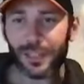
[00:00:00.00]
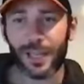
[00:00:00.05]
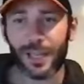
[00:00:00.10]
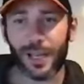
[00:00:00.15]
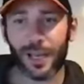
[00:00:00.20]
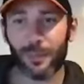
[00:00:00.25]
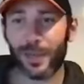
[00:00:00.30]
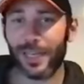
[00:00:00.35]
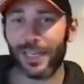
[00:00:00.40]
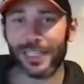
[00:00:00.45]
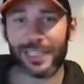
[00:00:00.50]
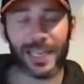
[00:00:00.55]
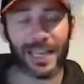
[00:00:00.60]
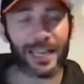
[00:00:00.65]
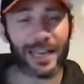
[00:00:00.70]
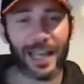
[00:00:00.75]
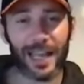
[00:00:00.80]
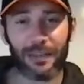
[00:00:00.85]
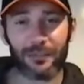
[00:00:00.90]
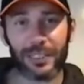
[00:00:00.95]
Um, and
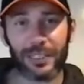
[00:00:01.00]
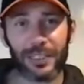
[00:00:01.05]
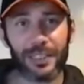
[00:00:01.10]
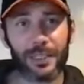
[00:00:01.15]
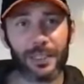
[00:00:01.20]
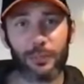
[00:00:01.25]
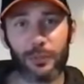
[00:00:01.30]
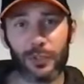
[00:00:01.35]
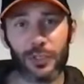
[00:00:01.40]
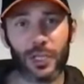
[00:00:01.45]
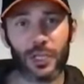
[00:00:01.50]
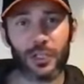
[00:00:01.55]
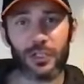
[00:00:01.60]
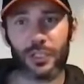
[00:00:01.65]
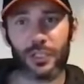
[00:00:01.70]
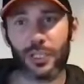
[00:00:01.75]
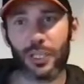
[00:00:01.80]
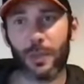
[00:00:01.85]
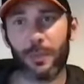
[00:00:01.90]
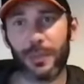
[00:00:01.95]
again, having the
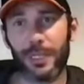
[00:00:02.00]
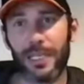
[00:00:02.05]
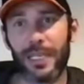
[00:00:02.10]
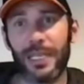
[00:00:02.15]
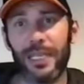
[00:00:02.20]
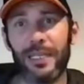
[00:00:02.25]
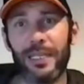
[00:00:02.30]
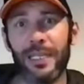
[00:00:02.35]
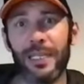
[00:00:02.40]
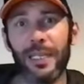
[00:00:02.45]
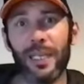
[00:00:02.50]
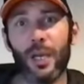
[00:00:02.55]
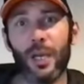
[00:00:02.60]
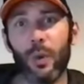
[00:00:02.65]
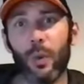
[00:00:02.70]
production company in